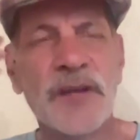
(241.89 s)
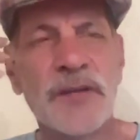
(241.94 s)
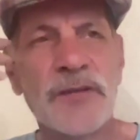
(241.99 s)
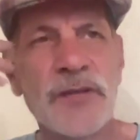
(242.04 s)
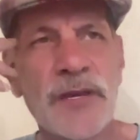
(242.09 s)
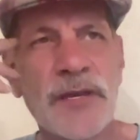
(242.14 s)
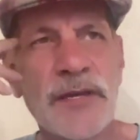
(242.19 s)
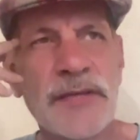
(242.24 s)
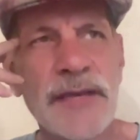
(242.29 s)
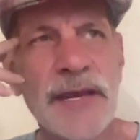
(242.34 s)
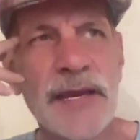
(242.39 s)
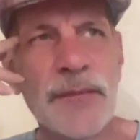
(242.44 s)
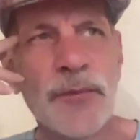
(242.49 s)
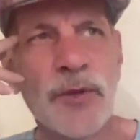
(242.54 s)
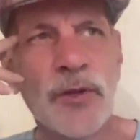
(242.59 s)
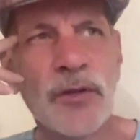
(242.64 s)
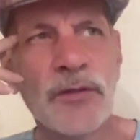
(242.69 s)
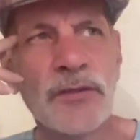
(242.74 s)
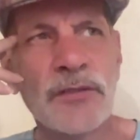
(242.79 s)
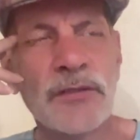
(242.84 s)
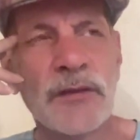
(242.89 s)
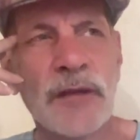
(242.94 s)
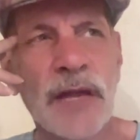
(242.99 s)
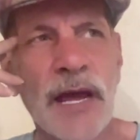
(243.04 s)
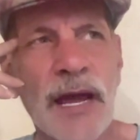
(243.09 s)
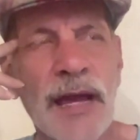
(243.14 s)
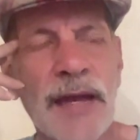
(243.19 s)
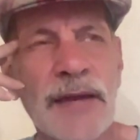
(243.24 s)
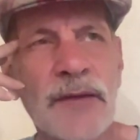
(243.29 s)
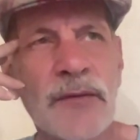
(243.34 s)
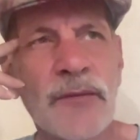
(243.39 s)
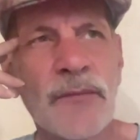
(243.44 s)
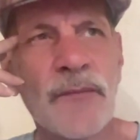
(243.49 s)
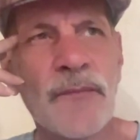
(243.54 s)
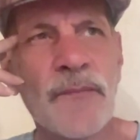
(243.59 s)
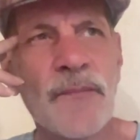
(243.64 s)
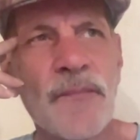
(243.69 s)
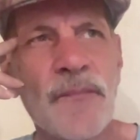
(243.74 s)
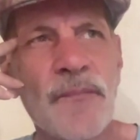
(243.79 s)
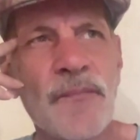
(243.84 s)
So he's able to like
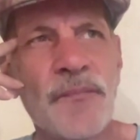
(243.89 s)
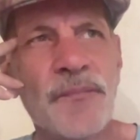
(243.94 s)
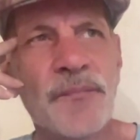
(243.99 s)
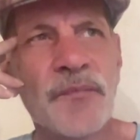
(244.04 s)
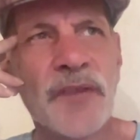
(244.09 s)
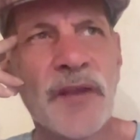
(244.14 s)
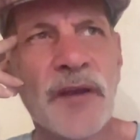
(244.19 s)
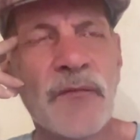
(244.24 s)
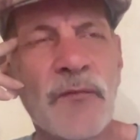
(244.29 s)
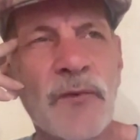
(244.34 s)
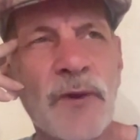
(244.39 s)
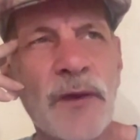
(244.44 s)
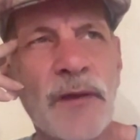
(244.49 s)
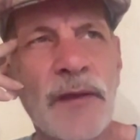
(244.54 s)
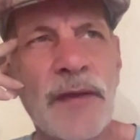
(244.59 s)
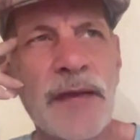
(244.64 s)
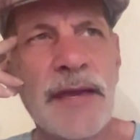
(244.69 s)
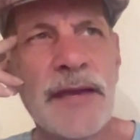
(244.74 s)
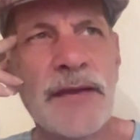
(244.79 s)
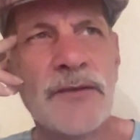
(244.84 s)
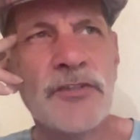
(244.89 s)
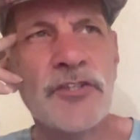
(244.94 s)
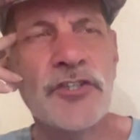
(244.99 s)
really